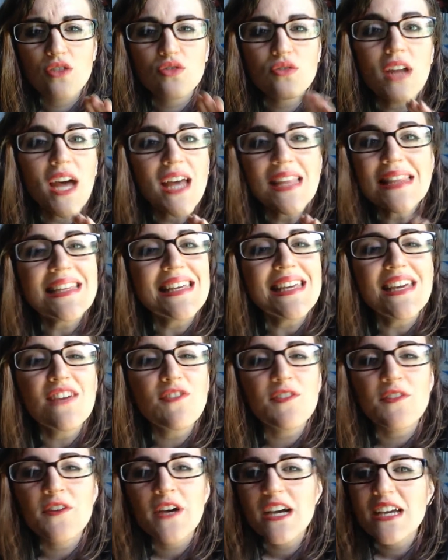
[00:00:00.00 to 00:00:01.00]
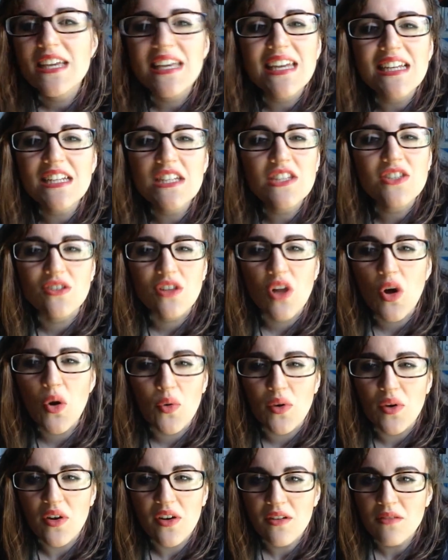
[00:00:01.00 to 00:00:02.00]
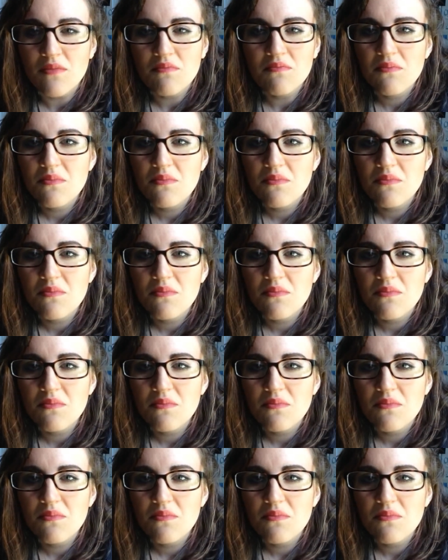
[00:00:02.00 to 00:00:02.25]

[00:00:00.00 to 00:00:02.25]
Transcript: do not leave kittens alone.